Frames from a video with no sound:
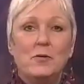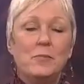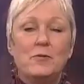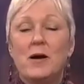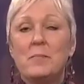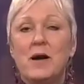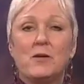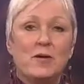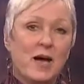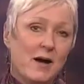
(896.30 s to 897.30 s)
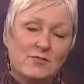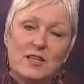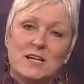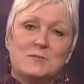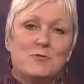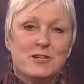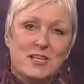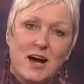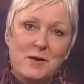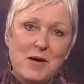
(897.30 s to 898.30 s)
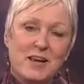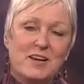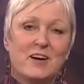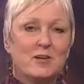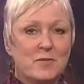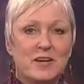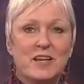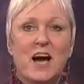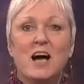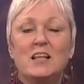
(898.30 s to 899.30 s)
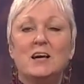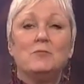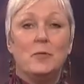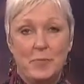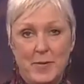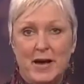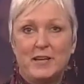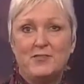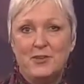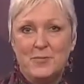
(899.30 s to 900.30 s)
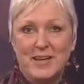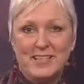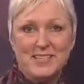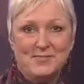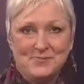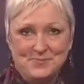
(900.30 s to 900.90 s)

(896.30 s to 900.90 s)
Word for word: We'll be right back. We have lots more to talk about here on Community Hotline. We'll be back in a few minutes.